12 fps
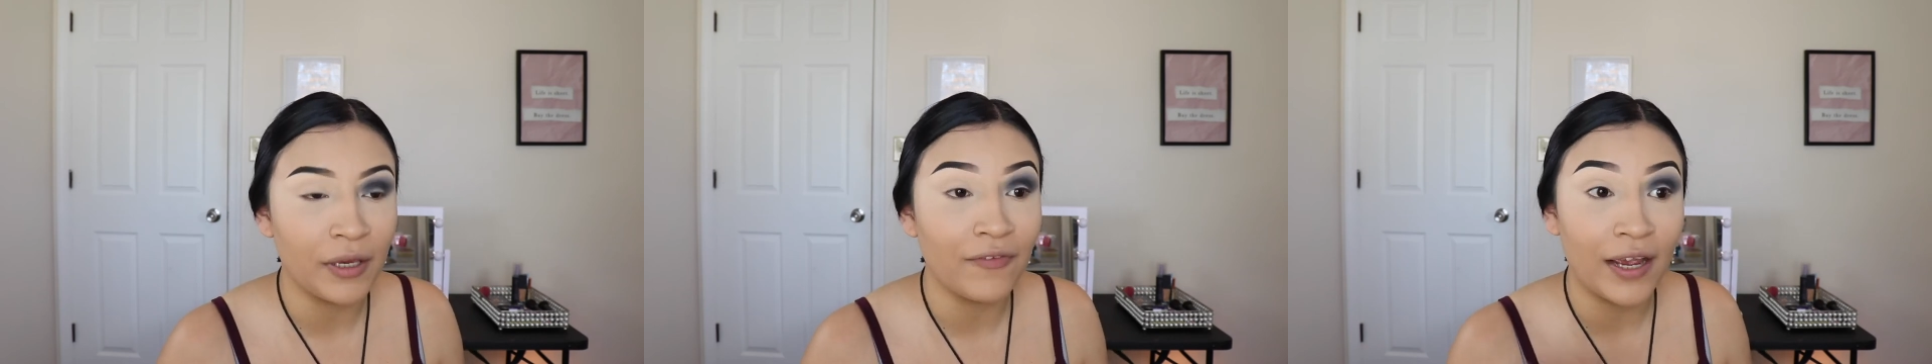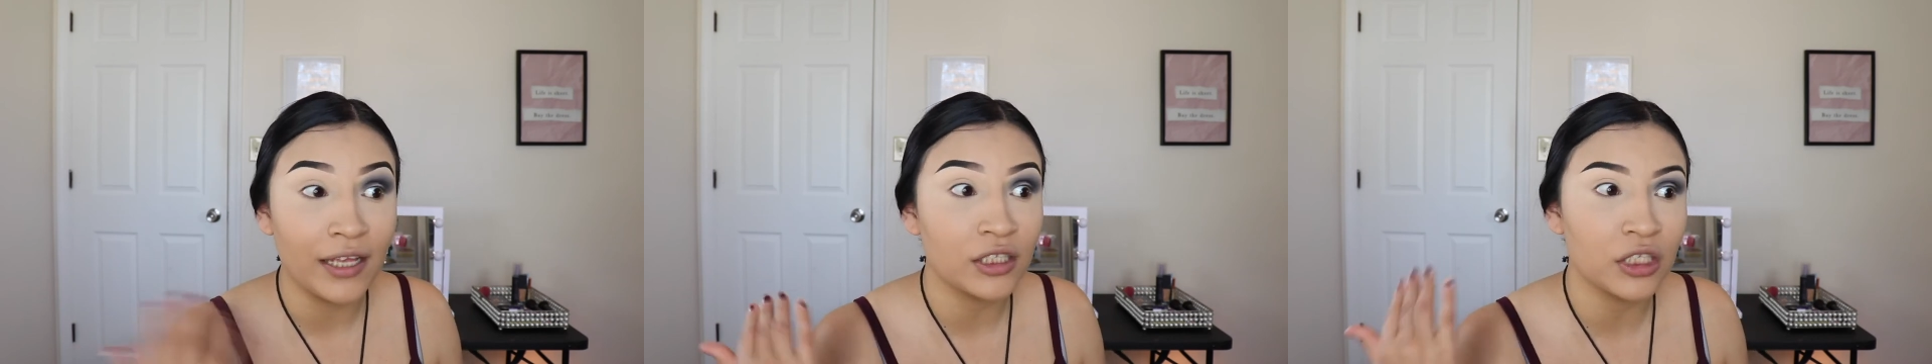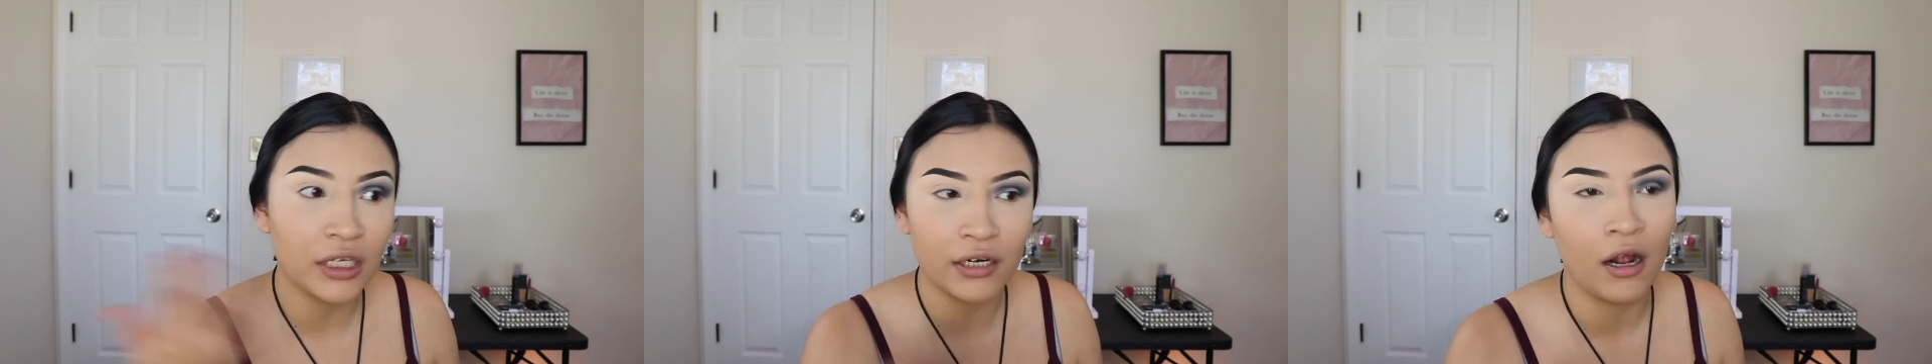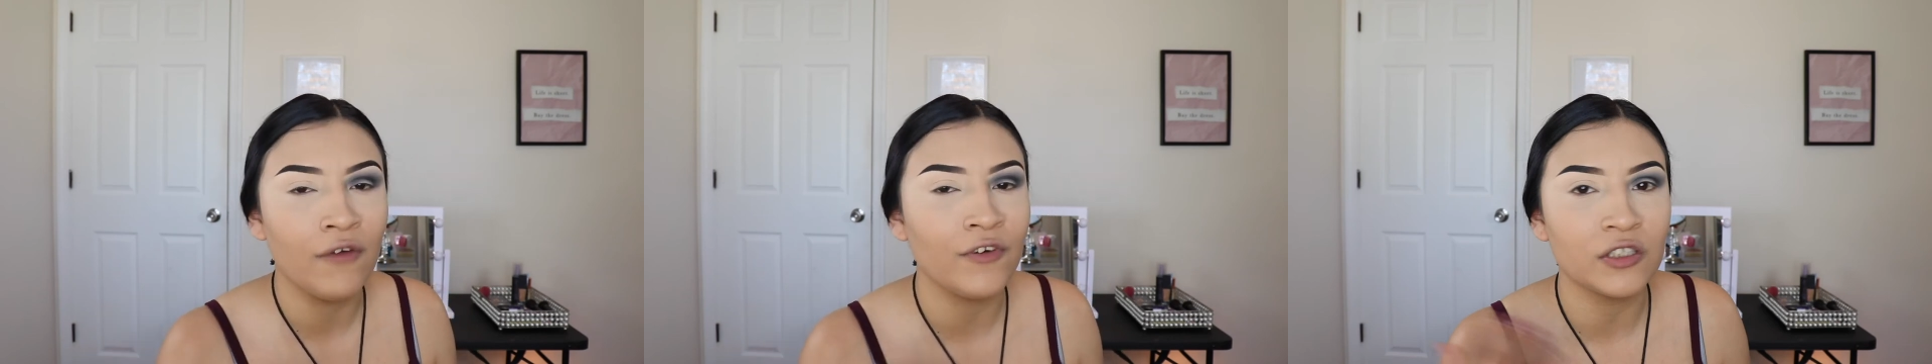If I took
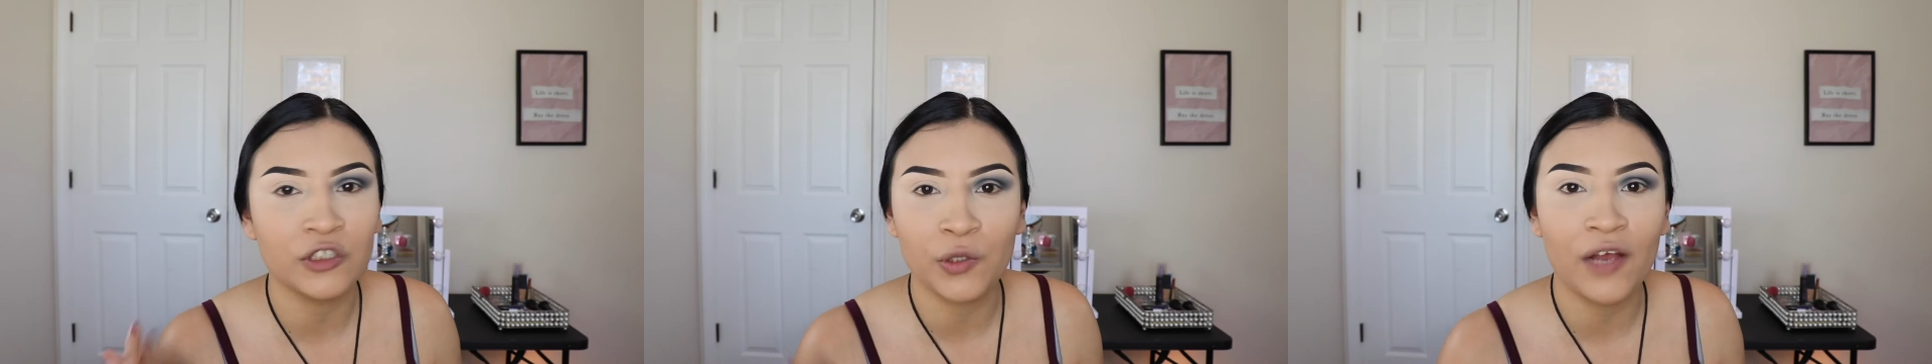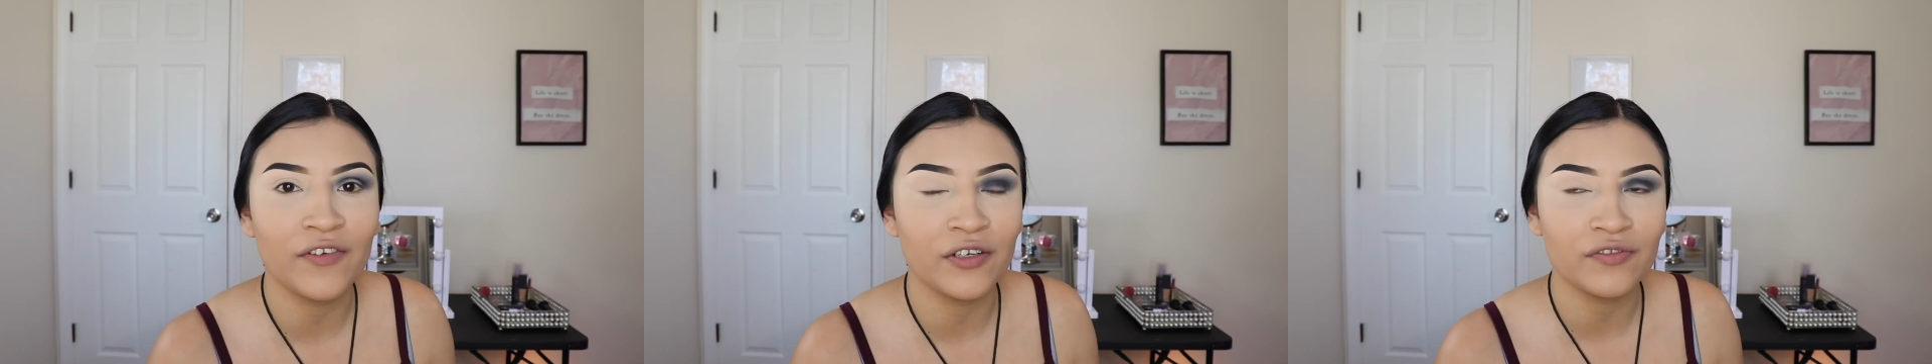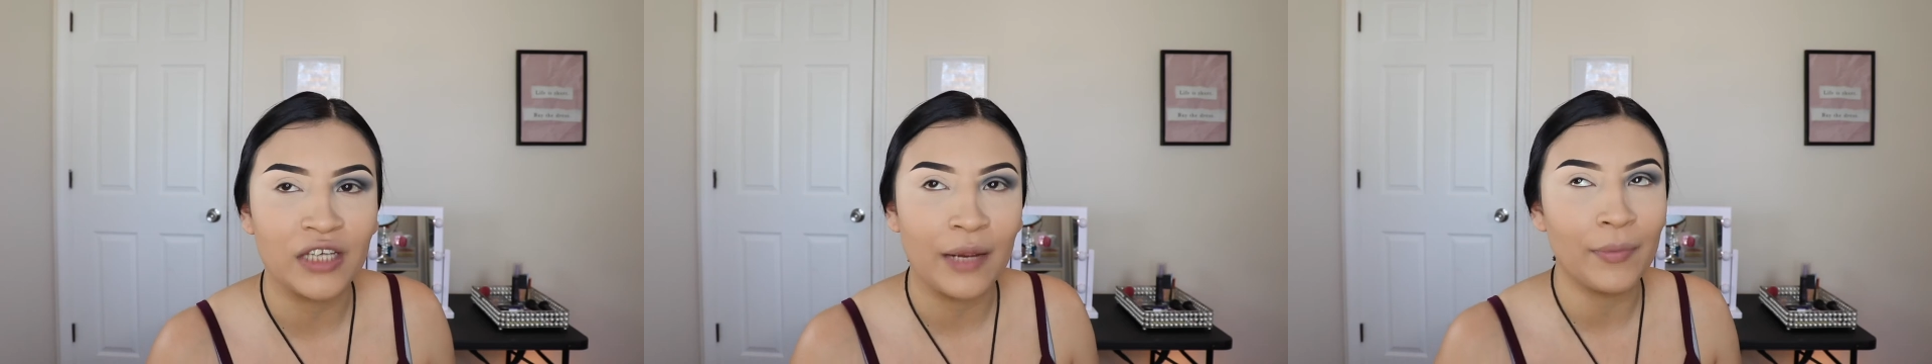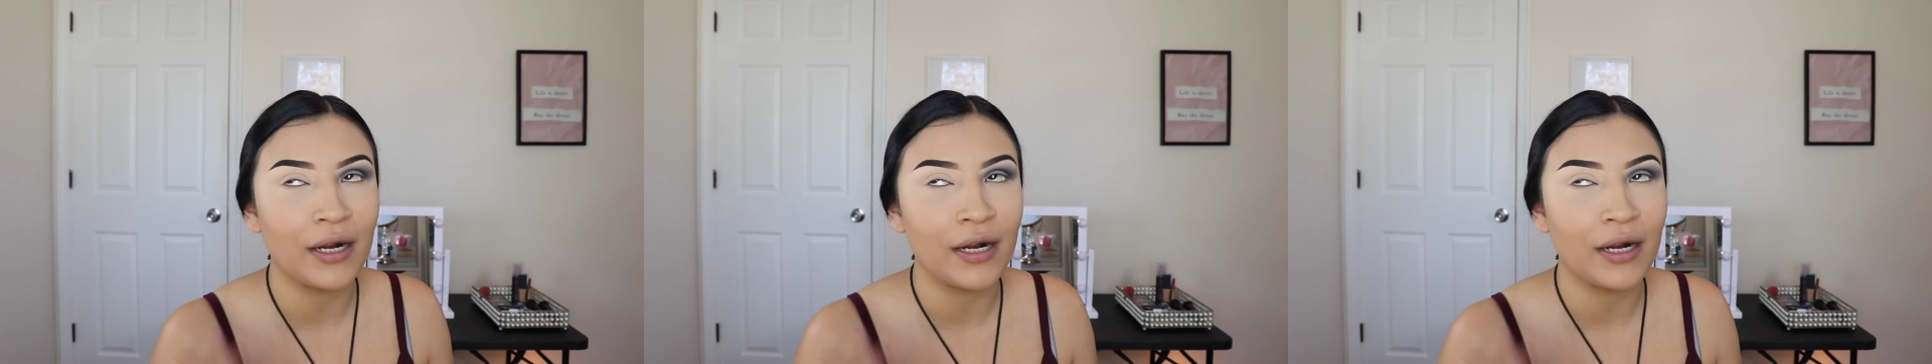it off, I'll still have enough time,